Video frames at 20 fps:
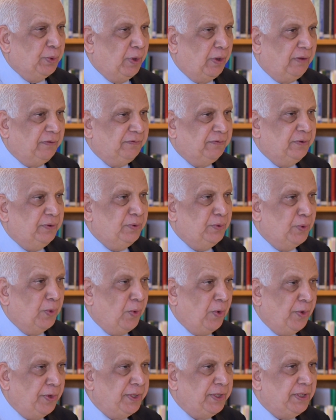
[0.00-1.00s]
of
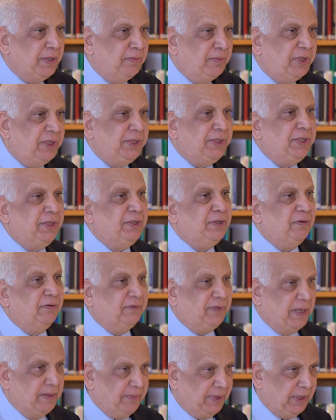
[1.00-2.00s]
non-emergence
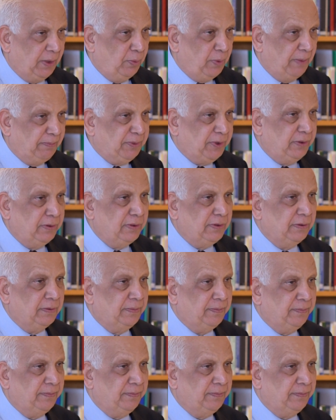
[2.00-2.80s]
of chemical weapons.